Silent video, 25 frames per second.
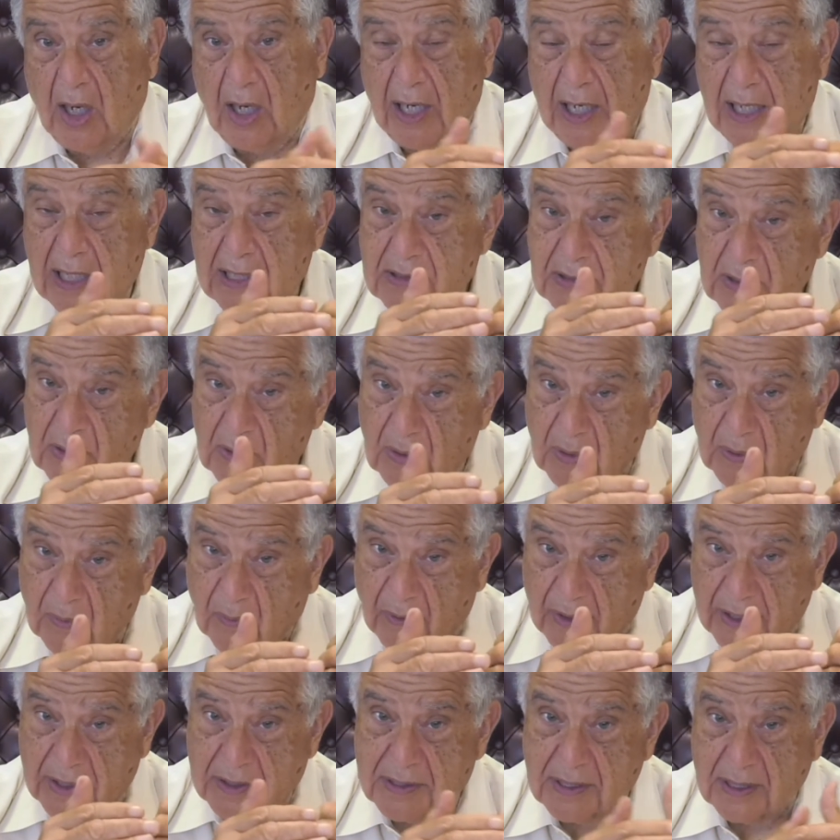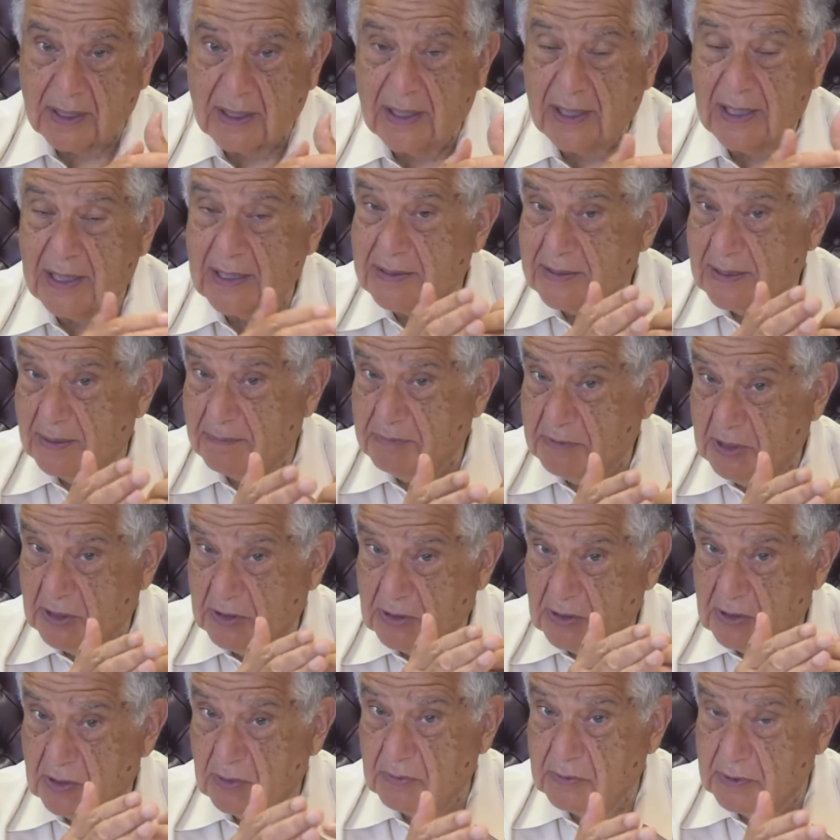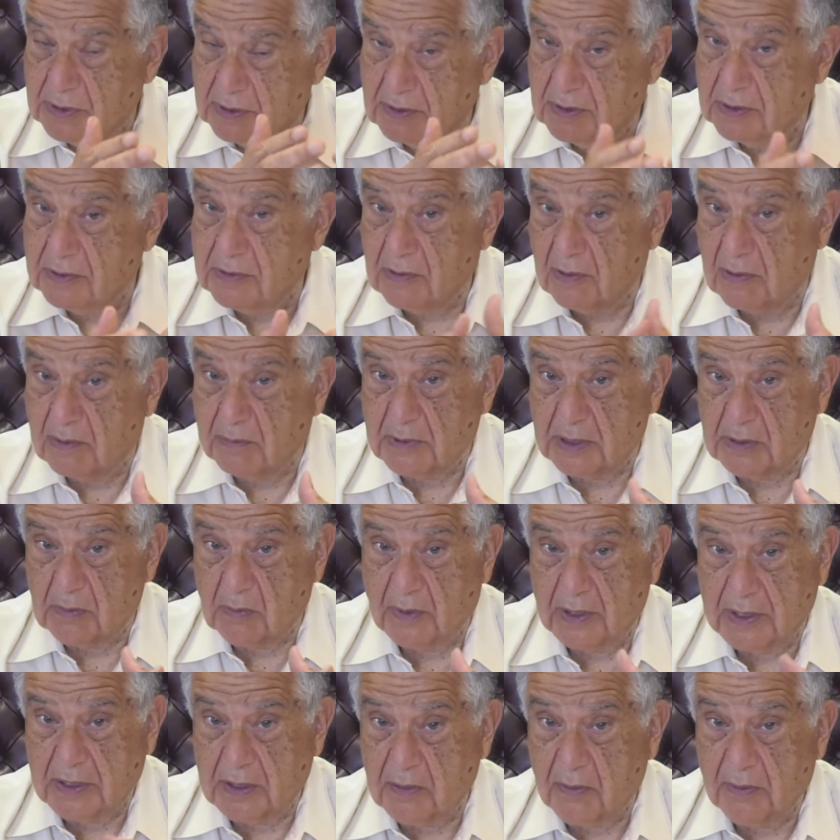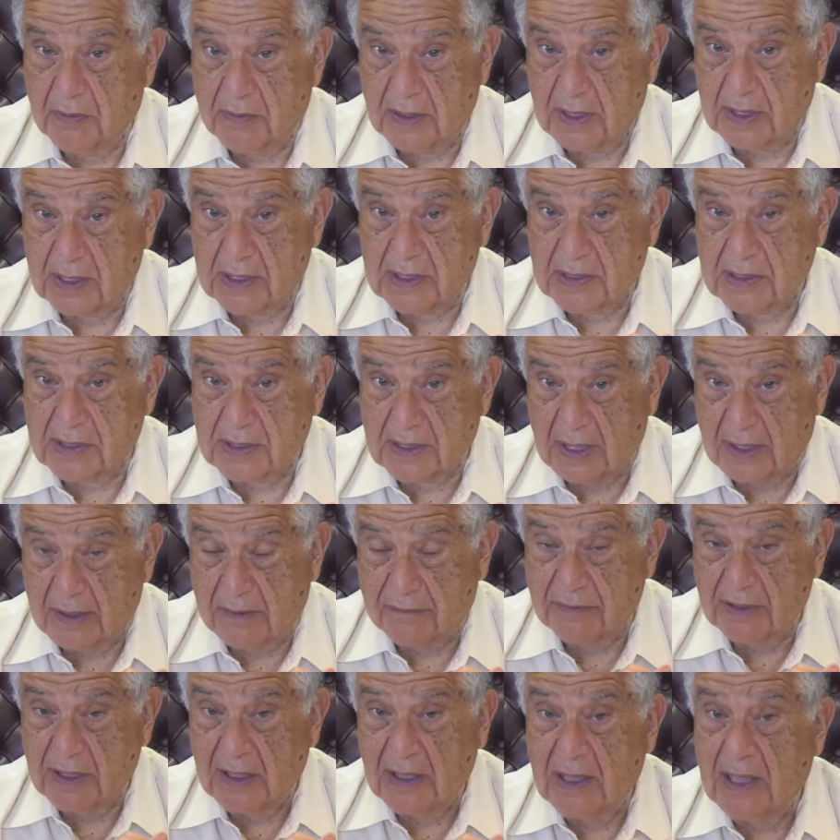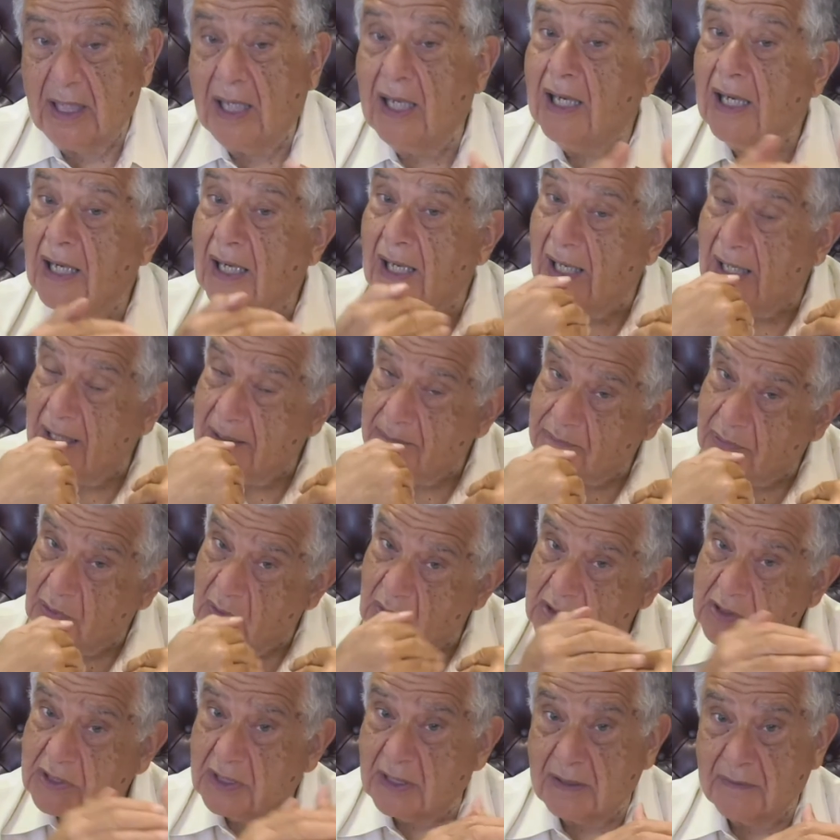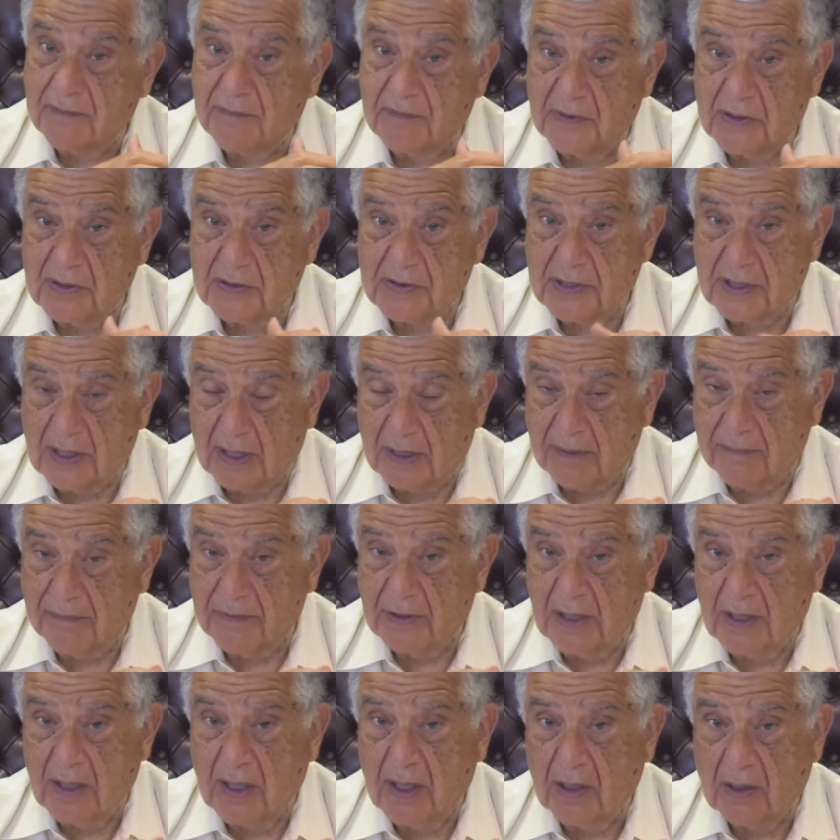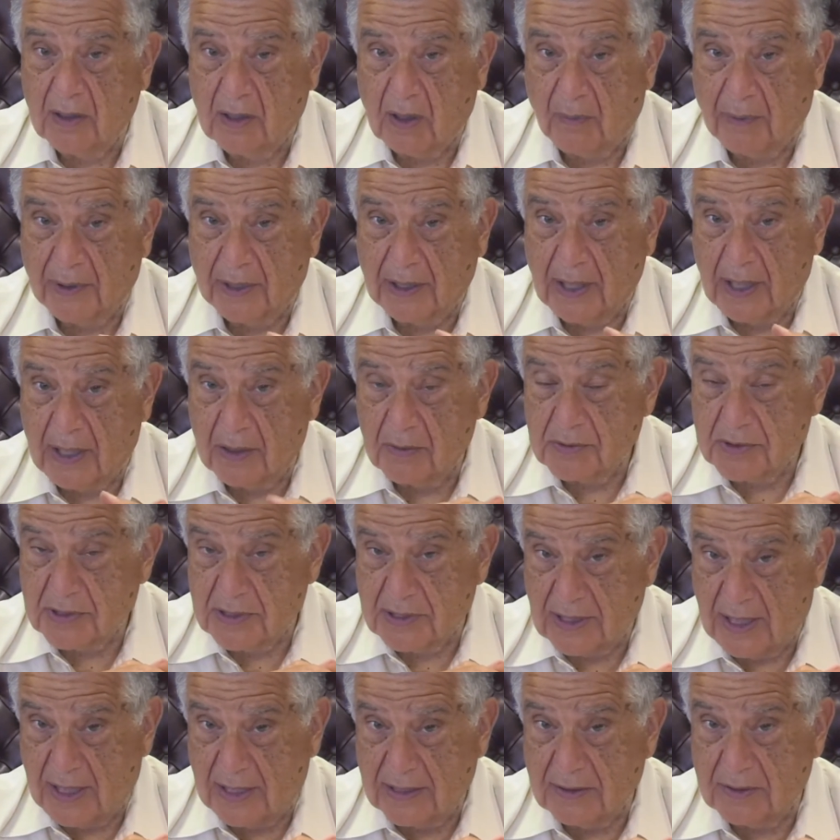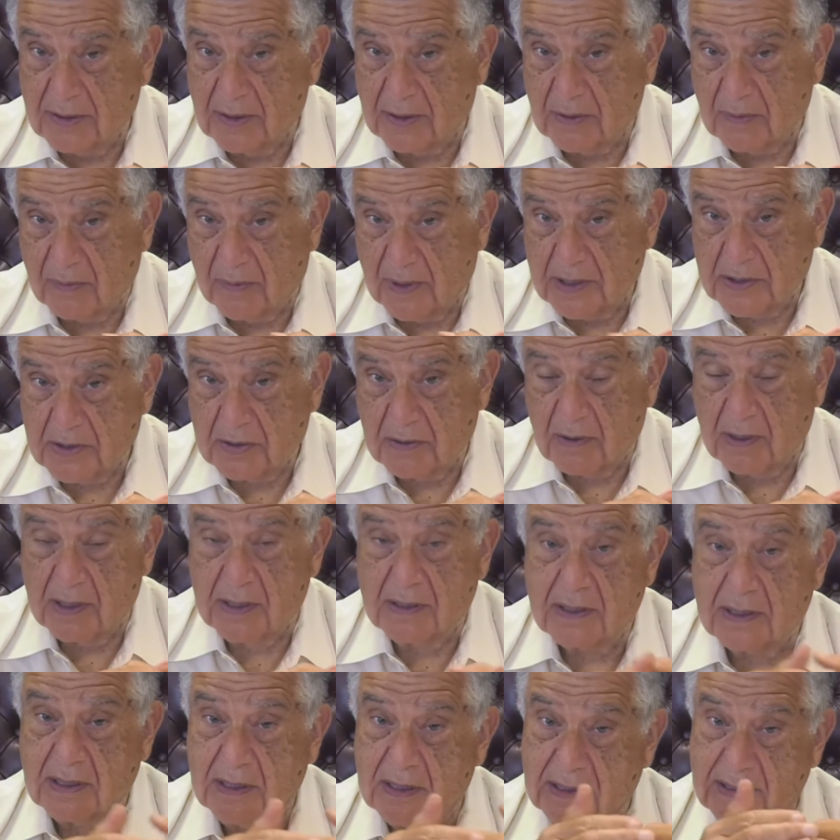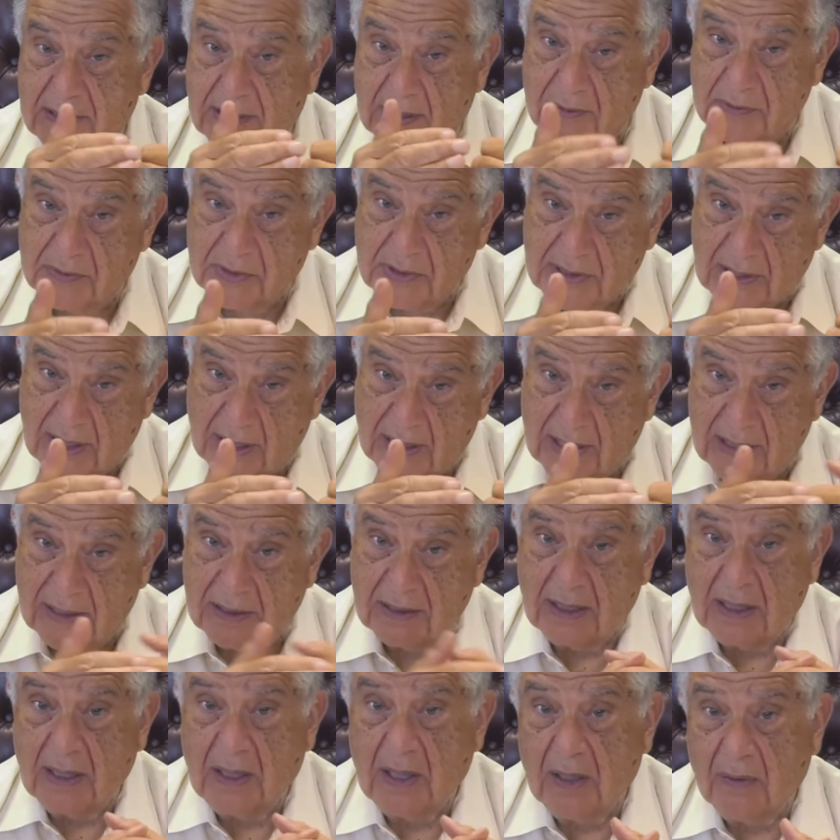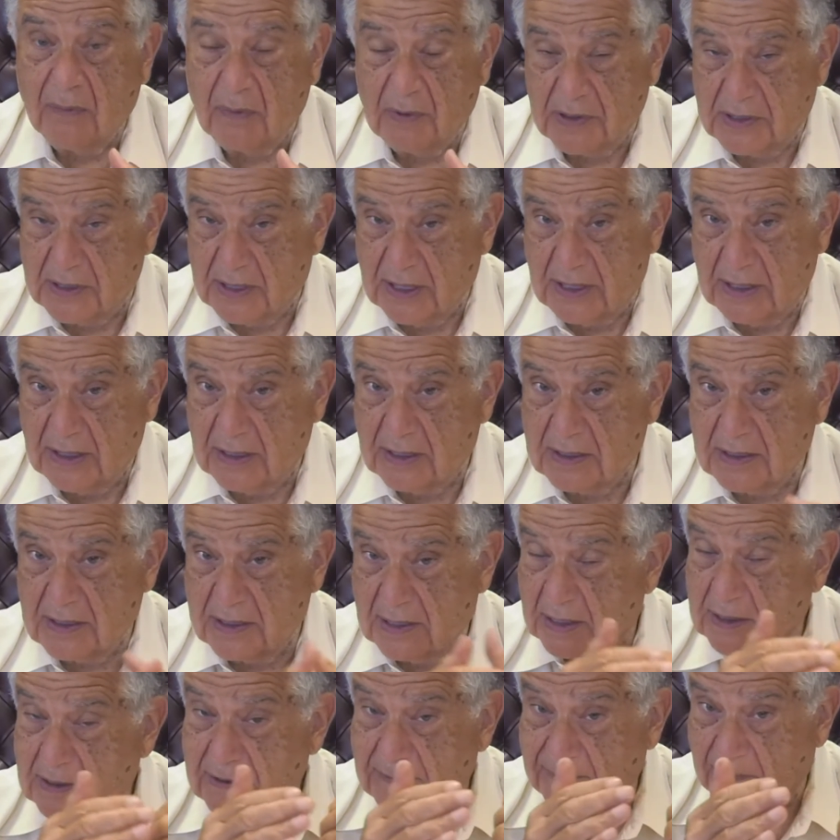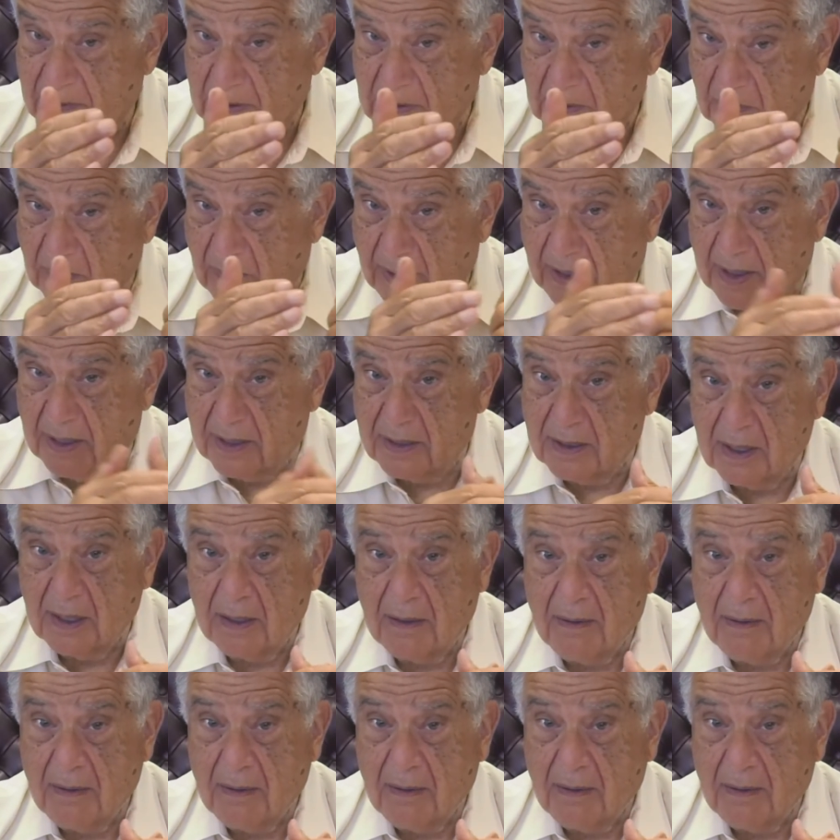As always, it's up to you to determine what you think is safe. I personally feel safe going outside to the restaurants. It's outside. We're sitting 6 feet away.